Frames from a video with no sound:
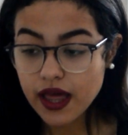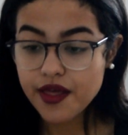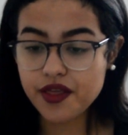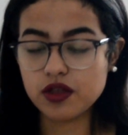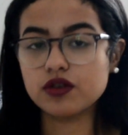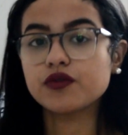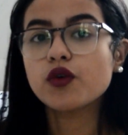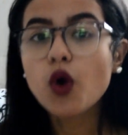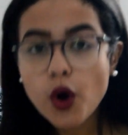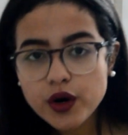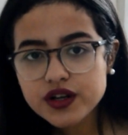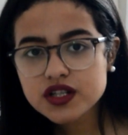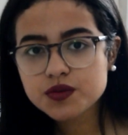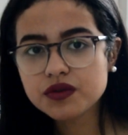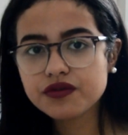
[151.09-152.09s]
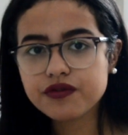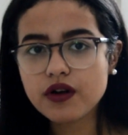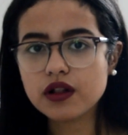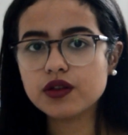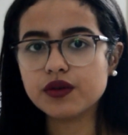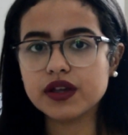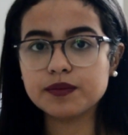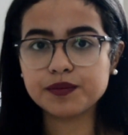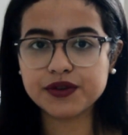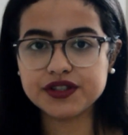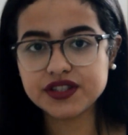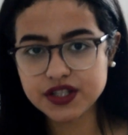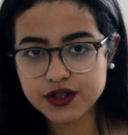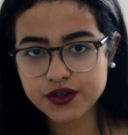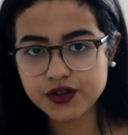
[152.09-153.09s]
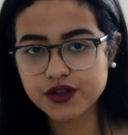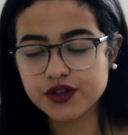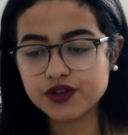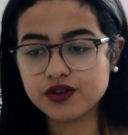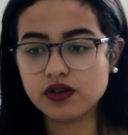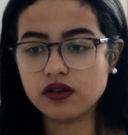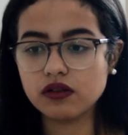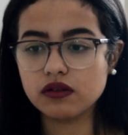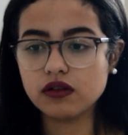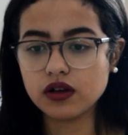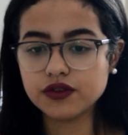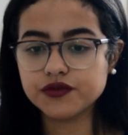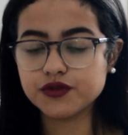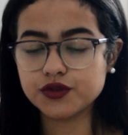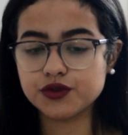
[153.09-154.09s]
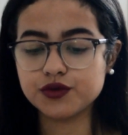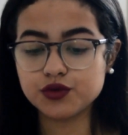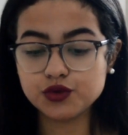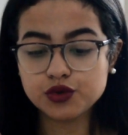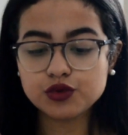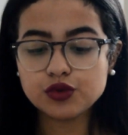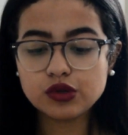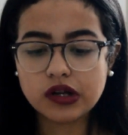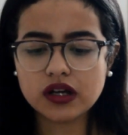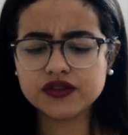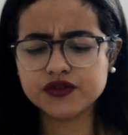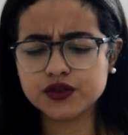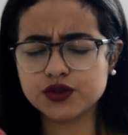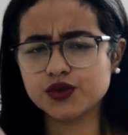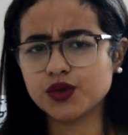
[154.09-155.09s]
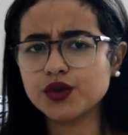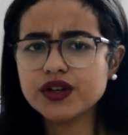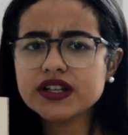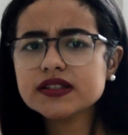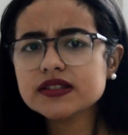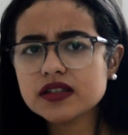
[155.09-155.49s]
Then of course we follow in particular the two love stories.